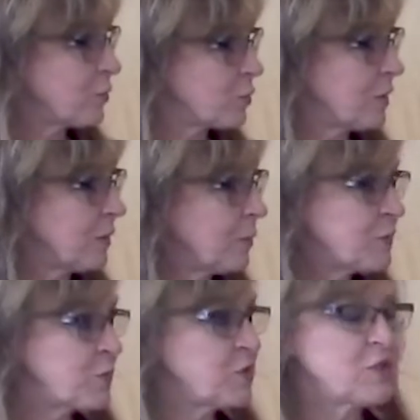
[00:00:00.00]
drill,
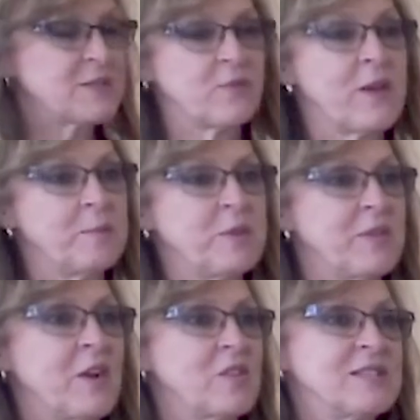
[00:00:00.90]
which was just fun, but
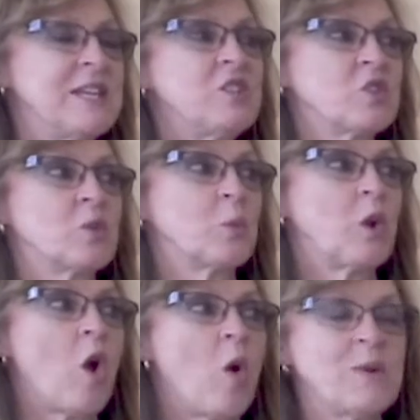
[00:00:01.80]
then our teacher would
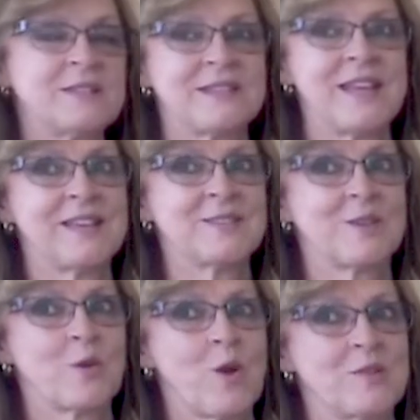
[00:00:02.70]
always take us
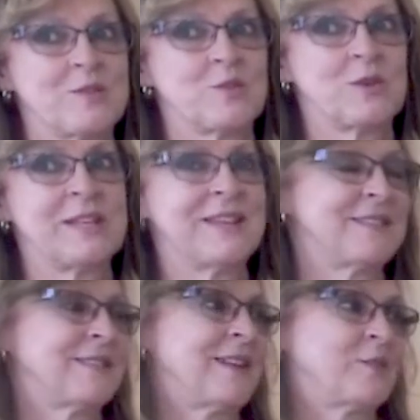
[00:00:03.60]
across the street and get
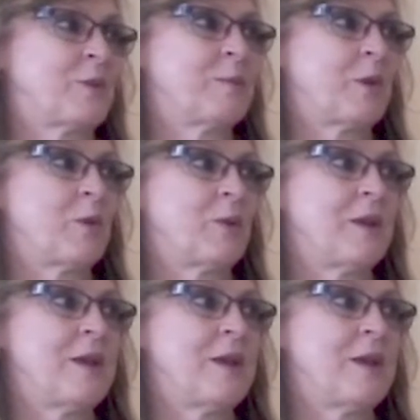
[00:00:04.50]
us an ice cream cone.